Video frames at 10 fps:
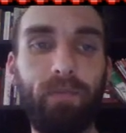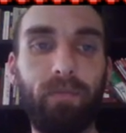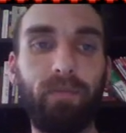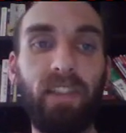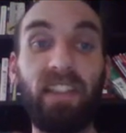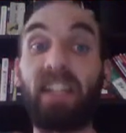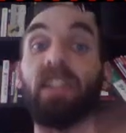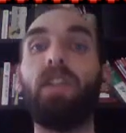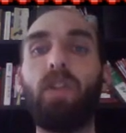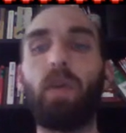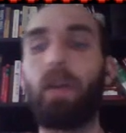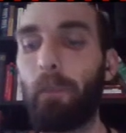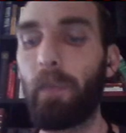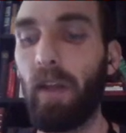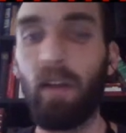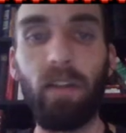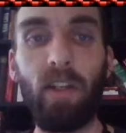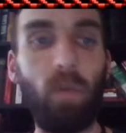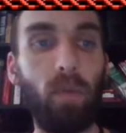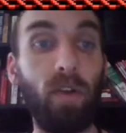like the loot that you're
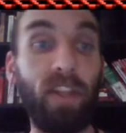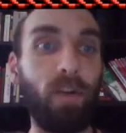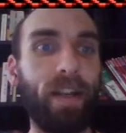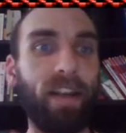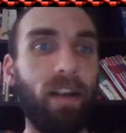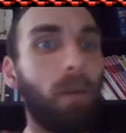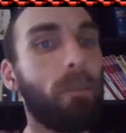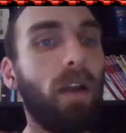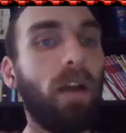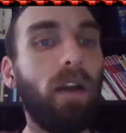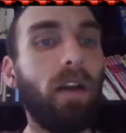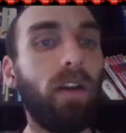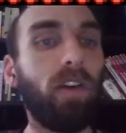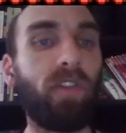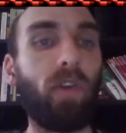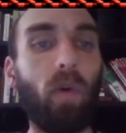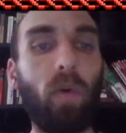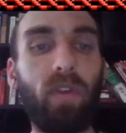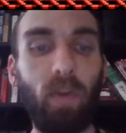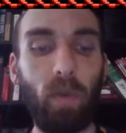picking up. So
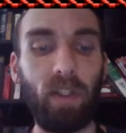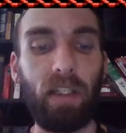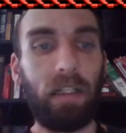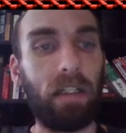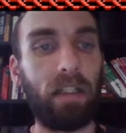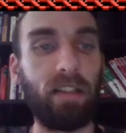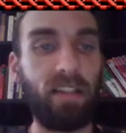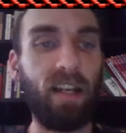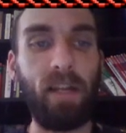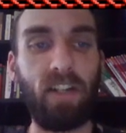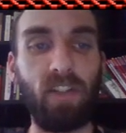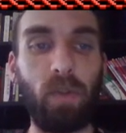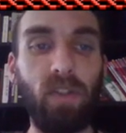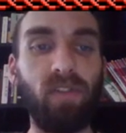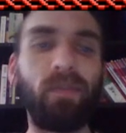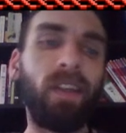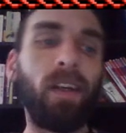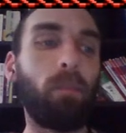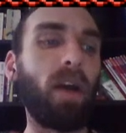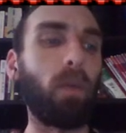you really detect magic's really useful.
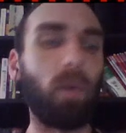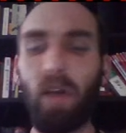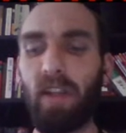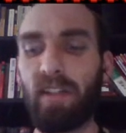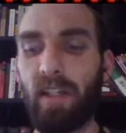But we're going to the slums